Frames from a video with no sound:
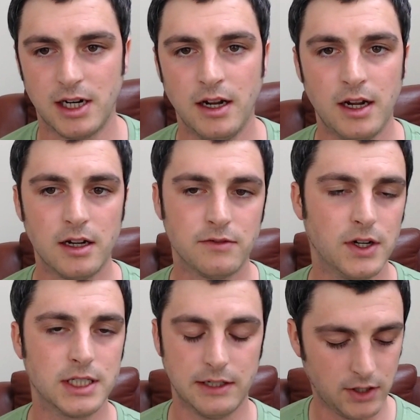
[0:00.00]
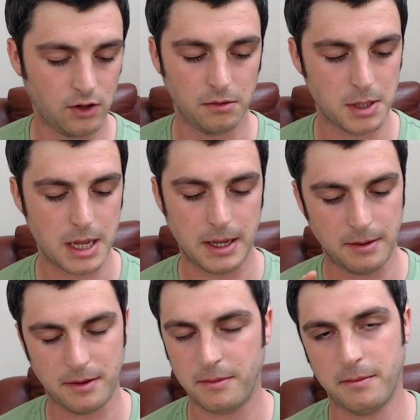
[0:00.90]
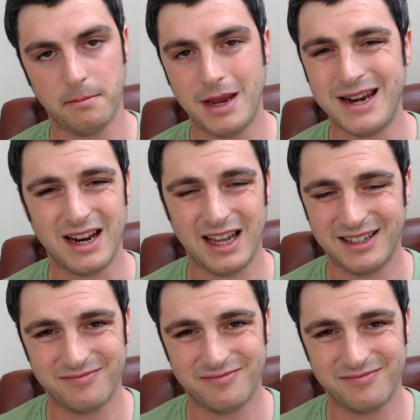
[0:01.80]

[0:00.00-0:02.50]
Right, first of all, mint,